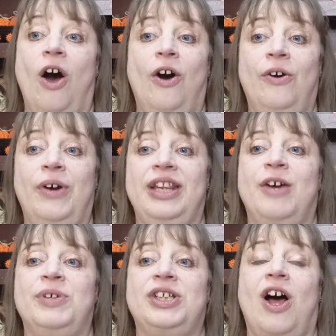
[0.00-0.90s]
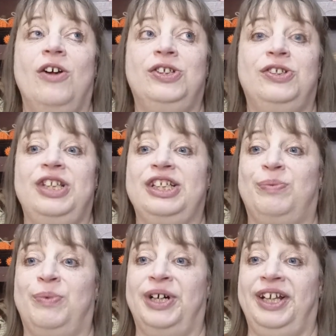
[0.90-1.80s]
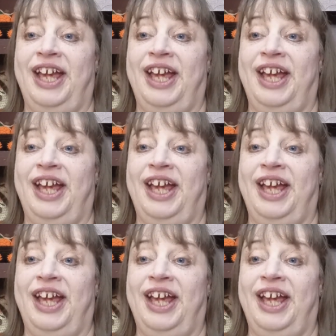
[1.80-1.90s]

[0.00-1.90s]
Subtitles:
Oh, and there was also this one